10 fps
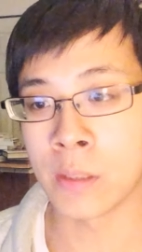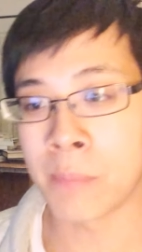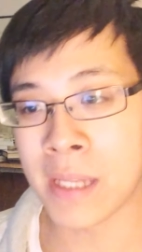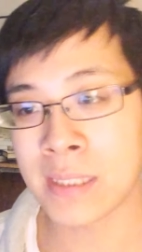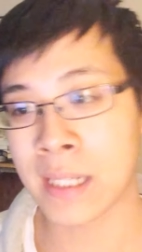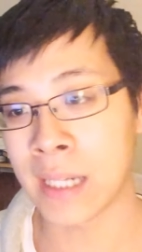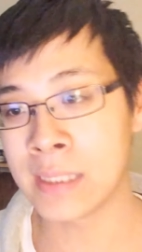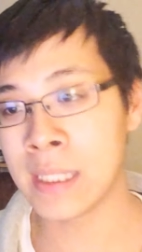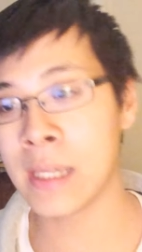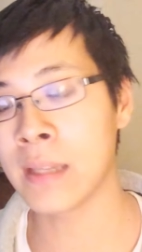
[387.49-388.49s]
The basic
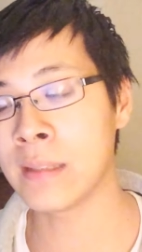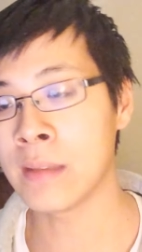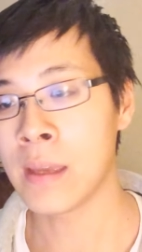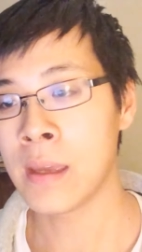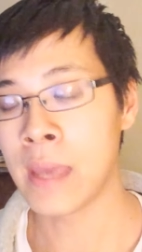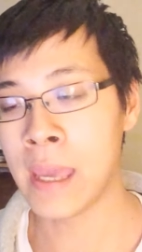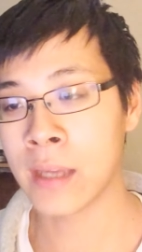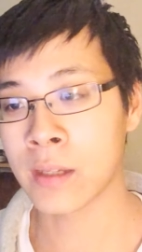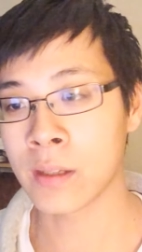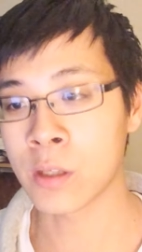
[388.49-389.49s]
idea
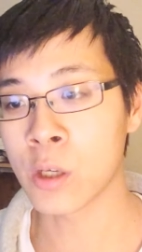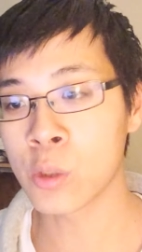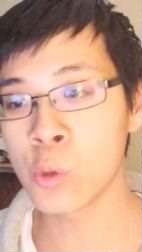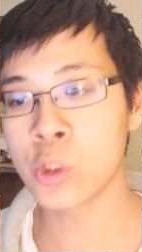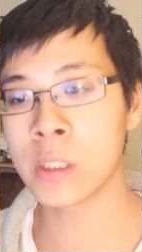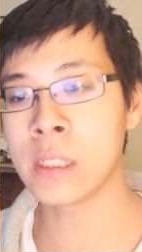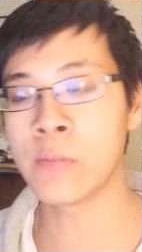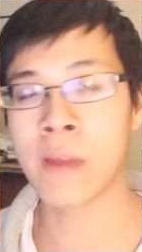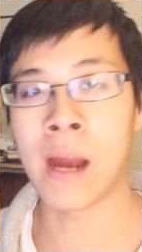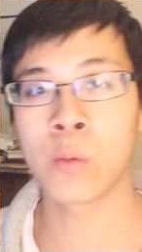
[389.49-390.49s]
and conclusion
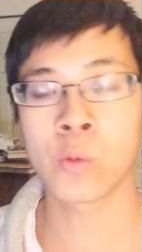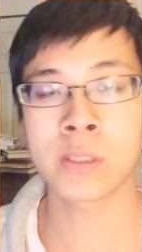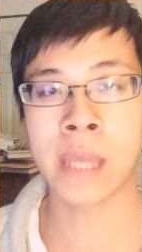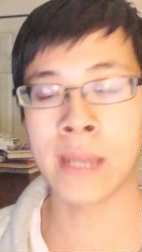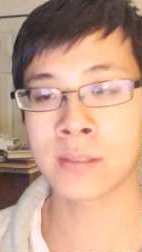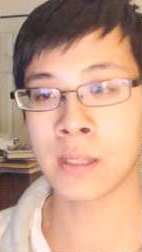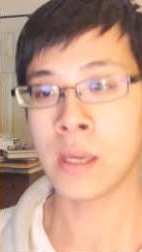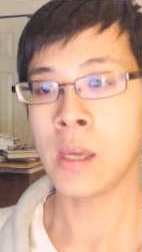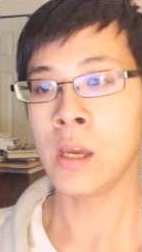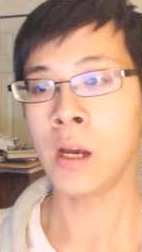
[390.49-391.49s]
he found was that
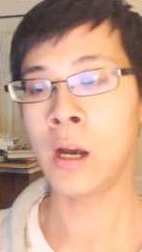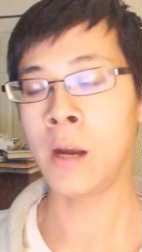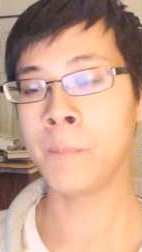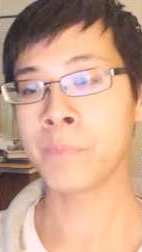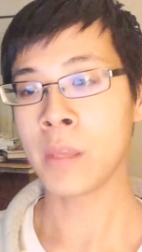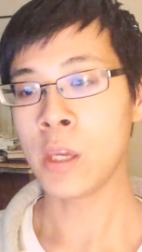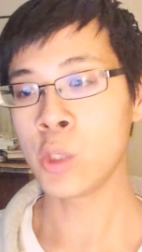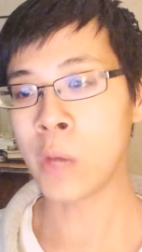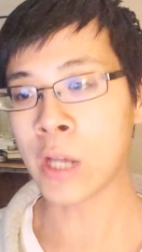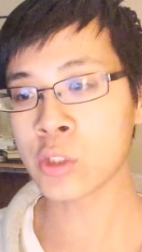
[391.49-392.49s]
um,
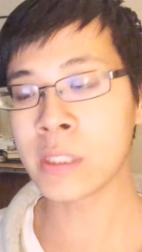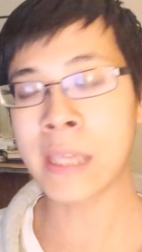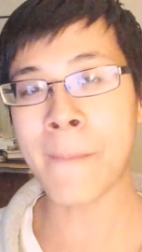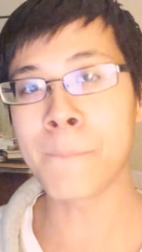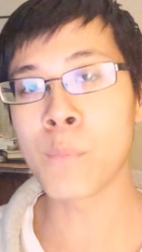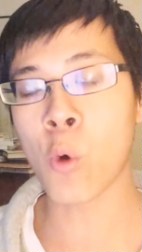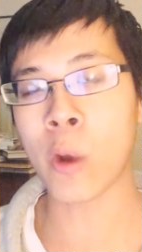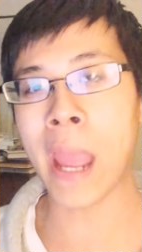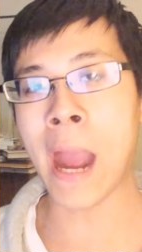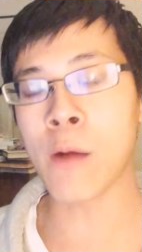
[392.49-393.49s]
you actually get
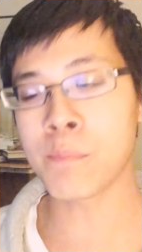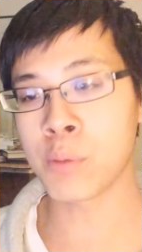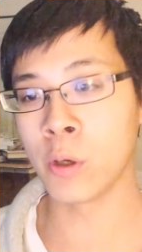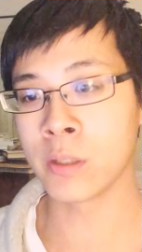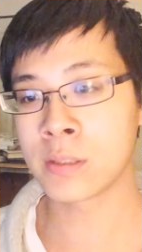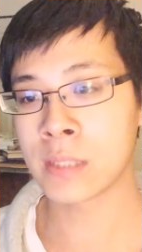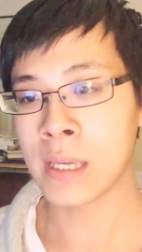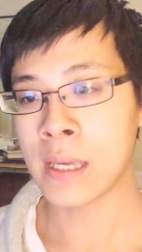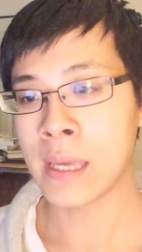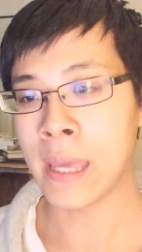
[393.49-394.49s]
more output
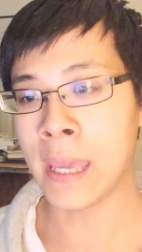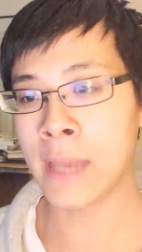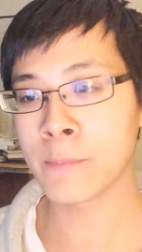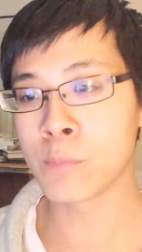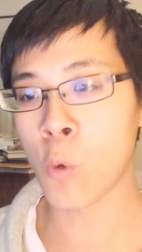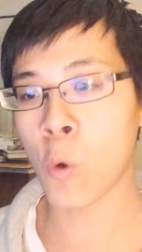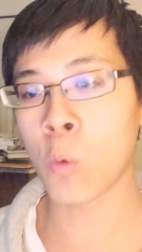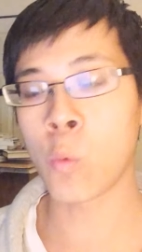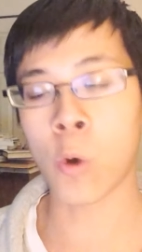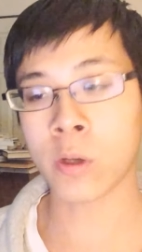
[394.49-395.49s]
and
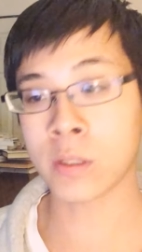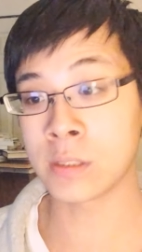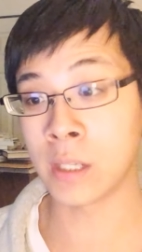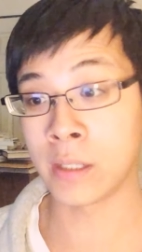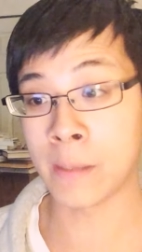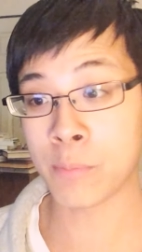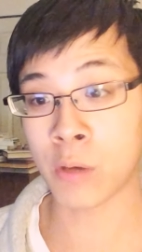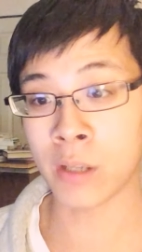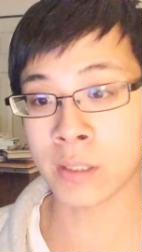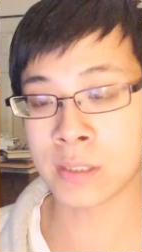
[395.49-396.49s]
more work done and
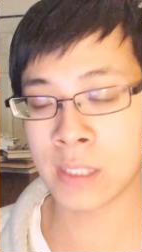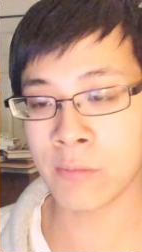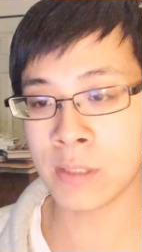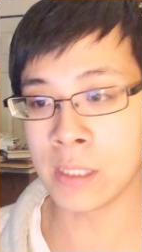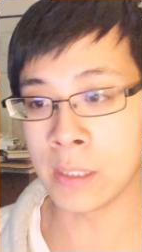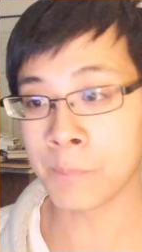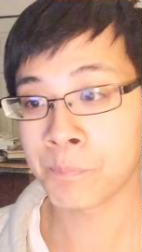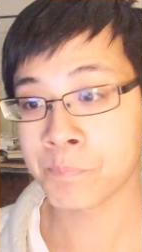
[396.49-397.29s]
productivity